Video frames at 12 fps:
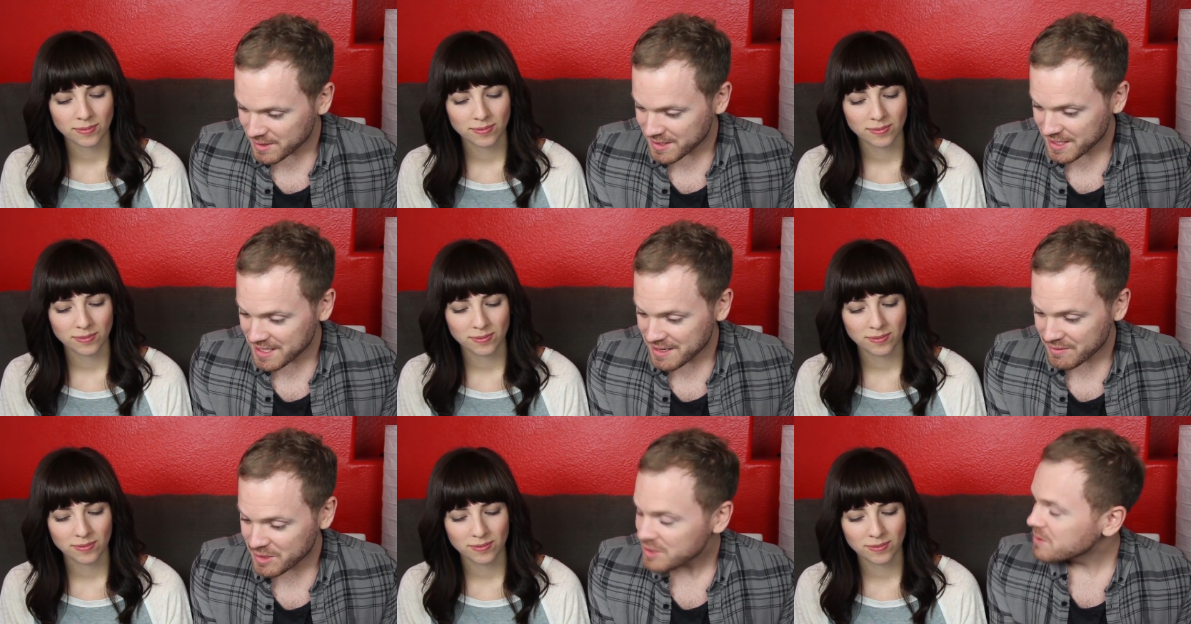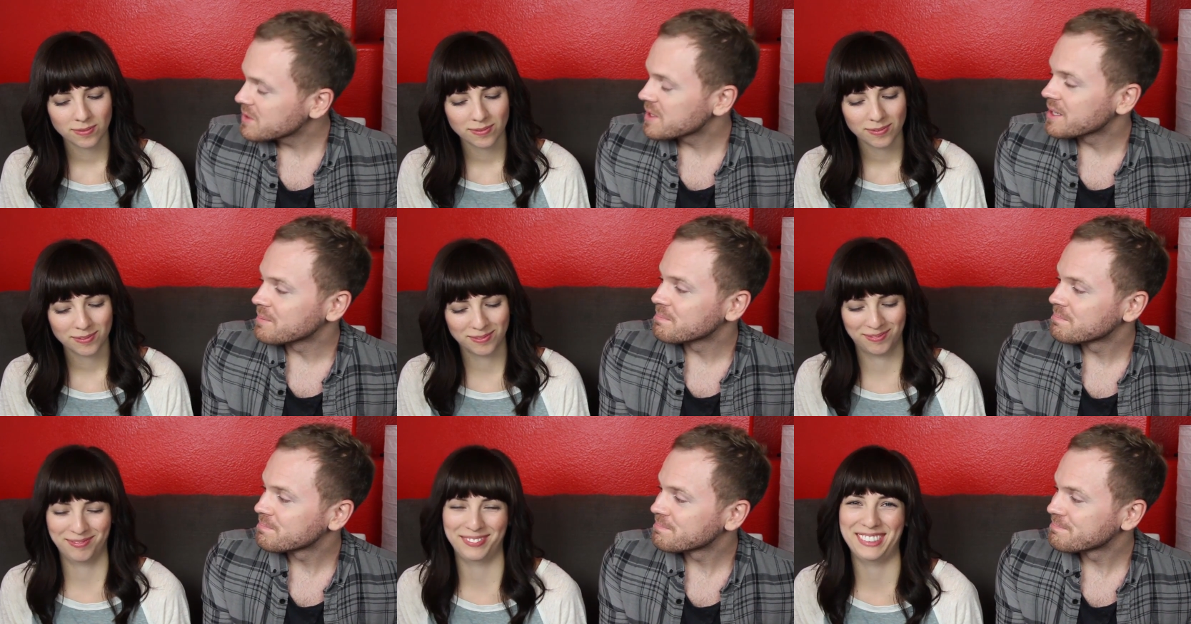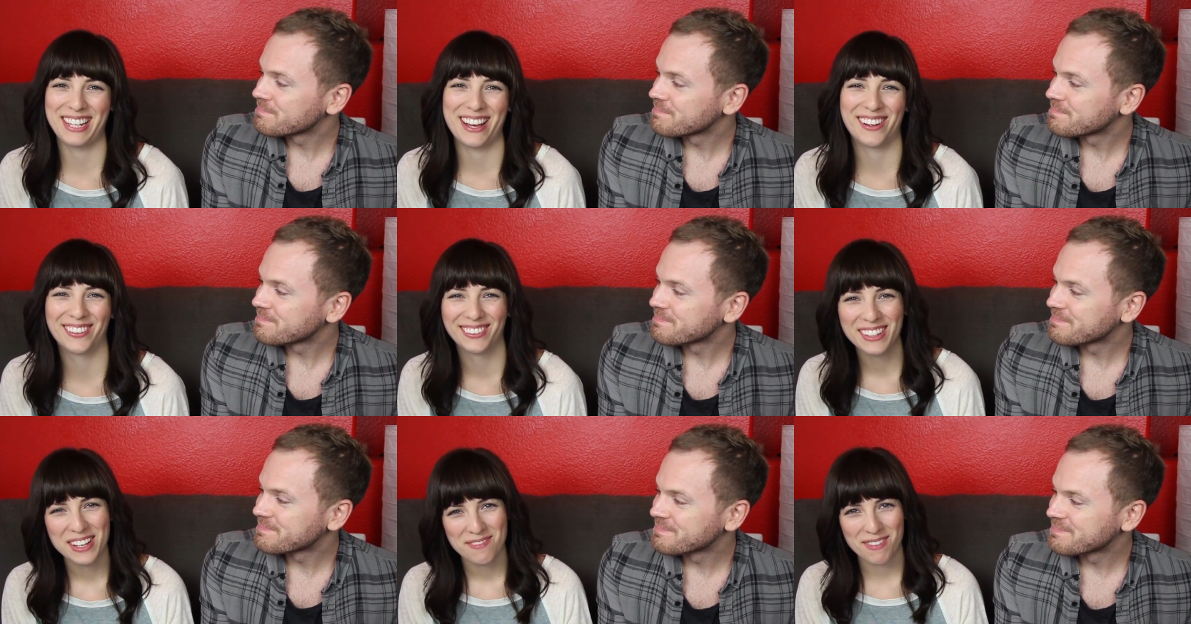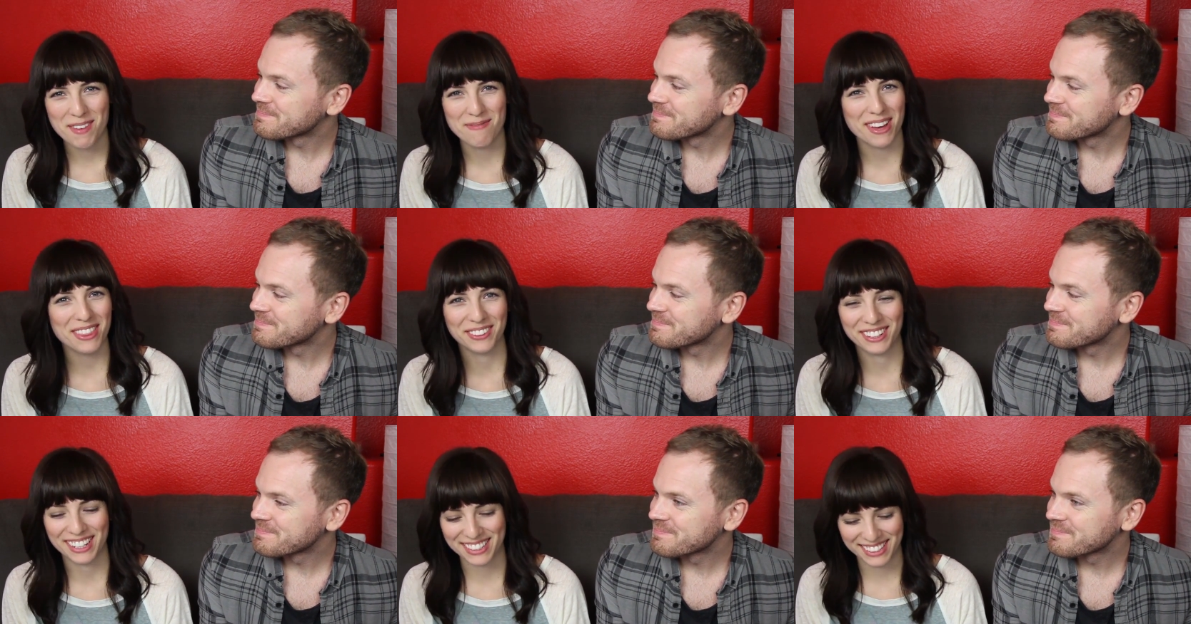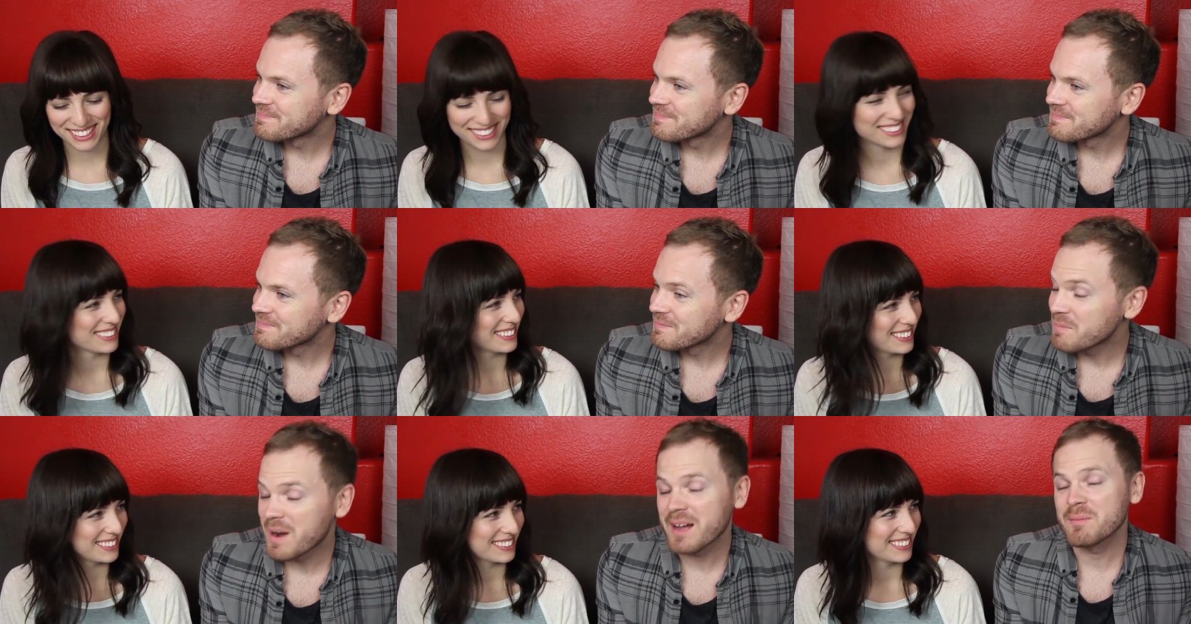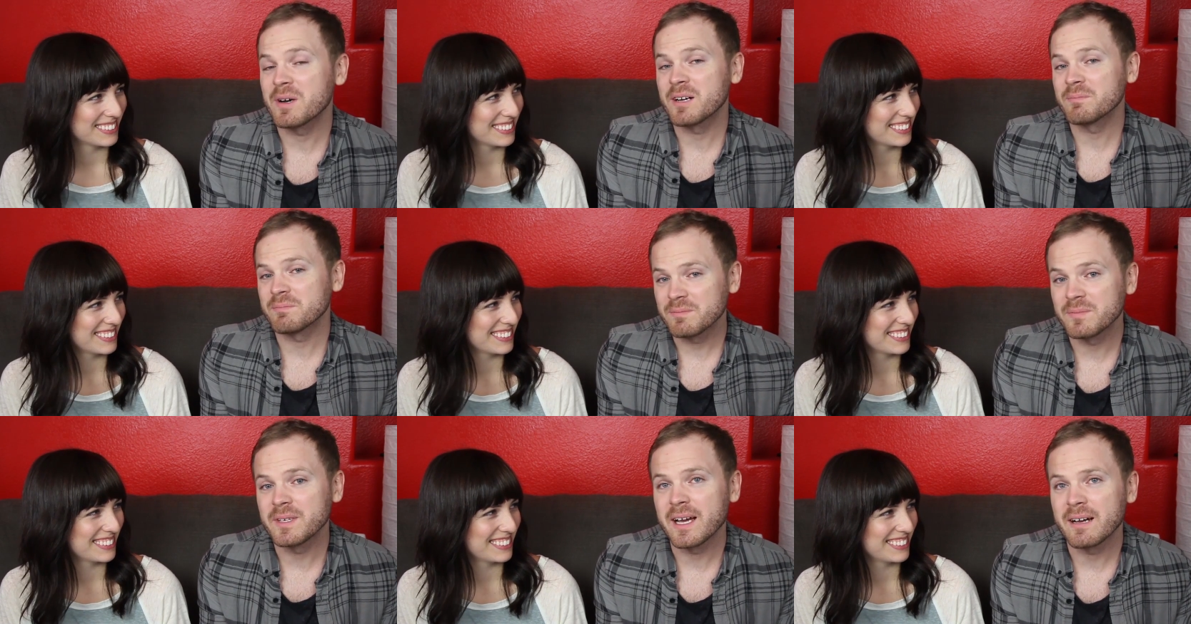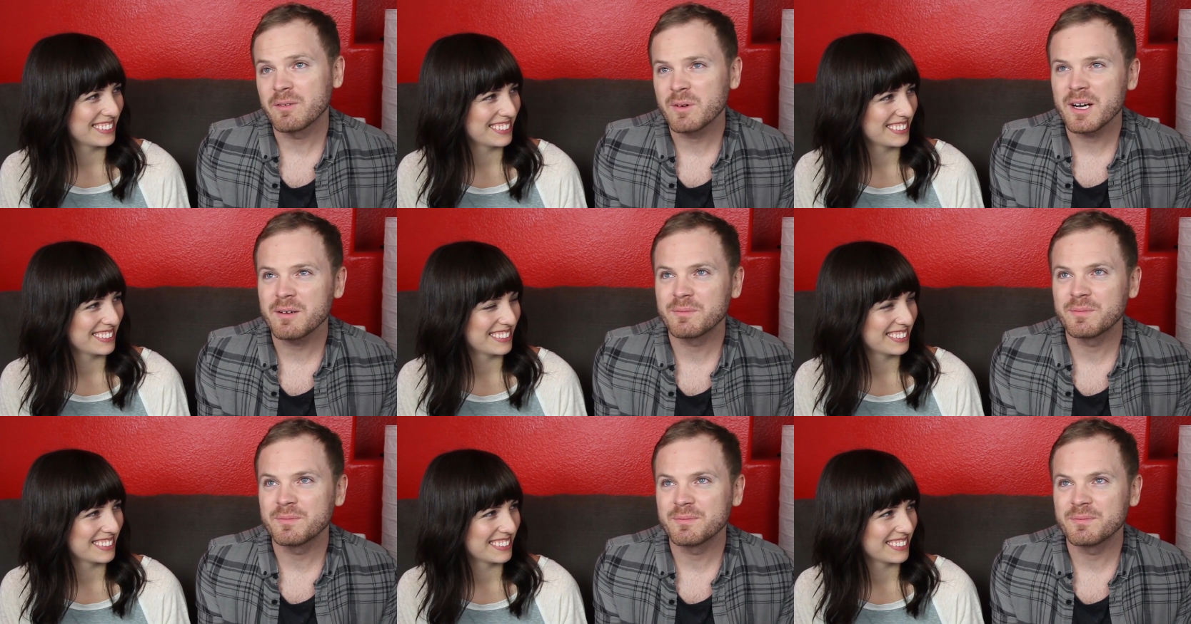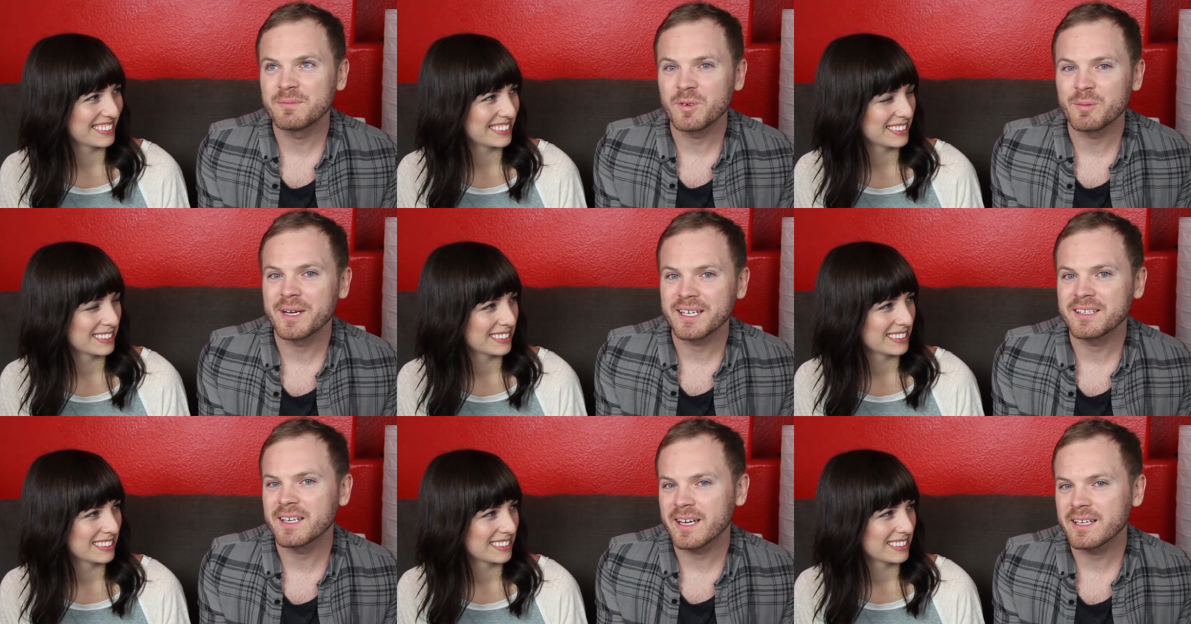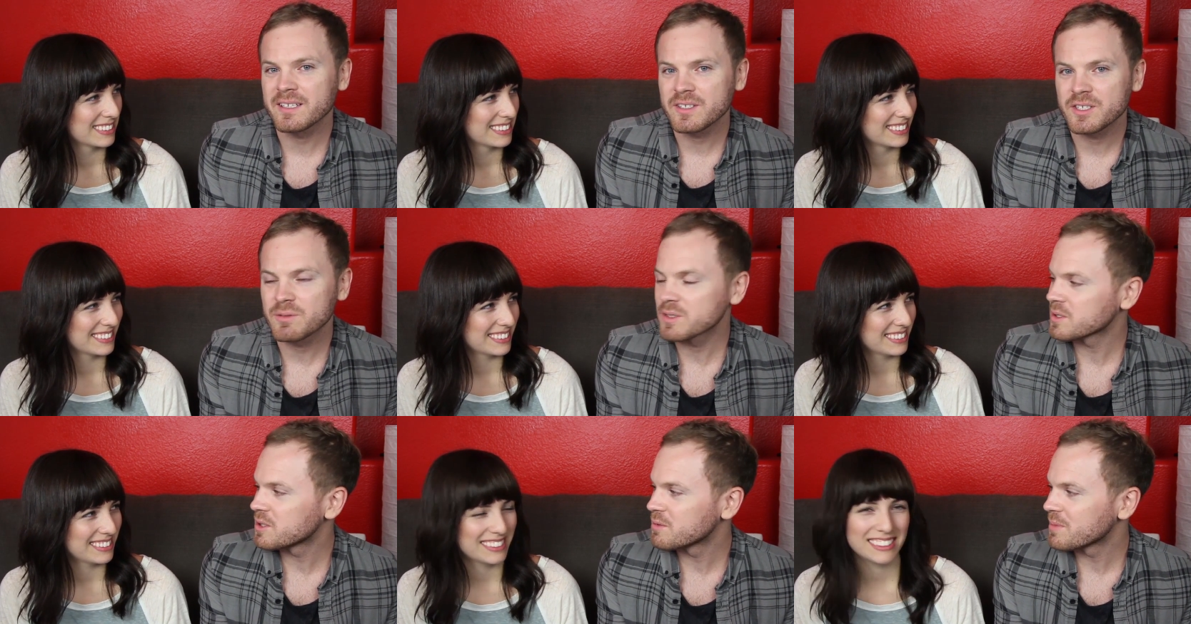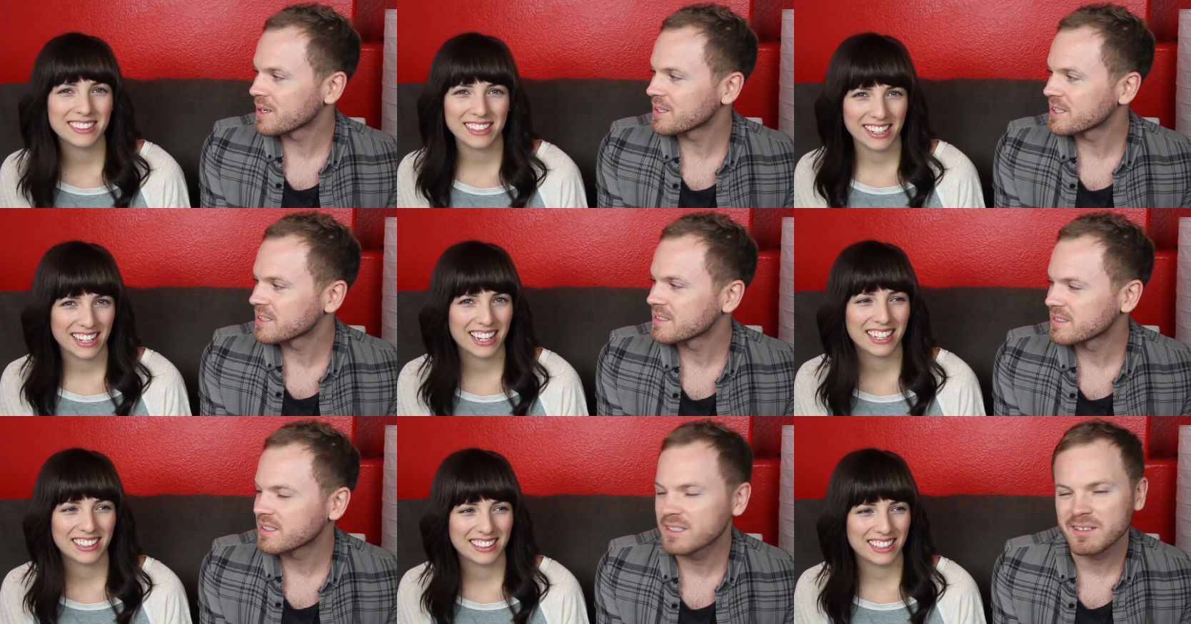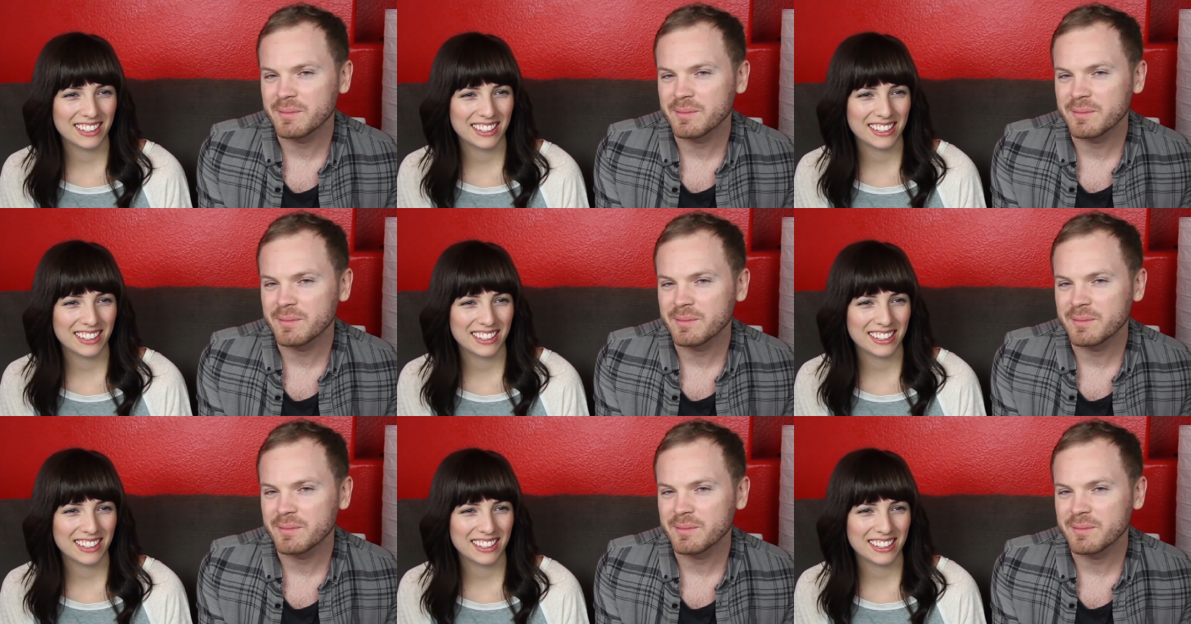Speaker 1: but then never use them?
Speaker 2: No. My mother does.
Speaker 1: My mom, yeah. Well, more back in the 90s, she was a couponer. Yeah,